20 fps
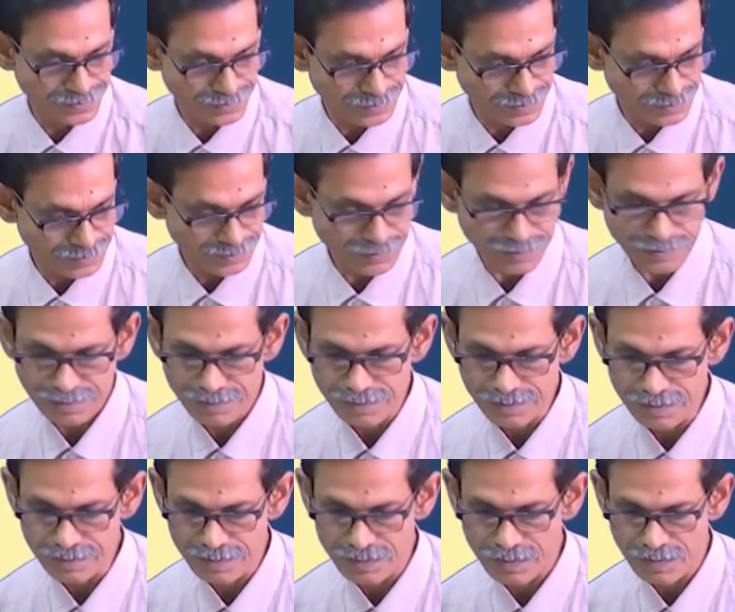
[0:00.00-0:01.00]

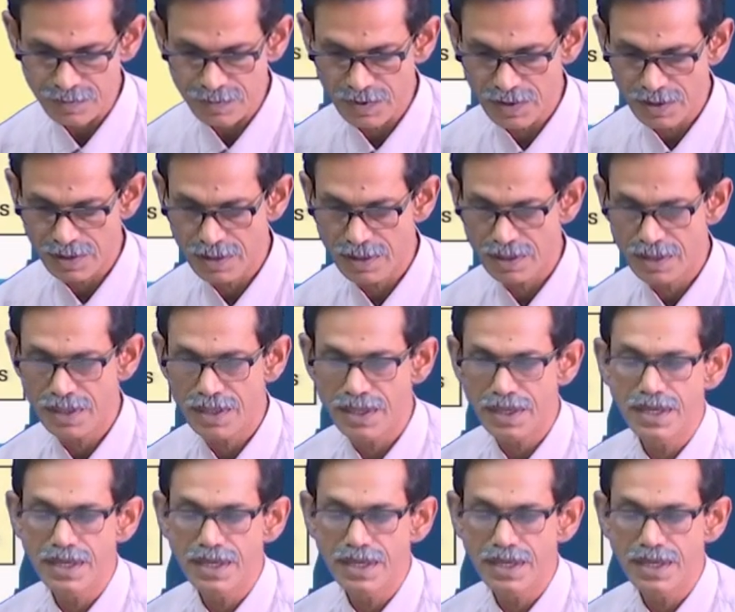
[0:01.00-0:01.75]
[no speech]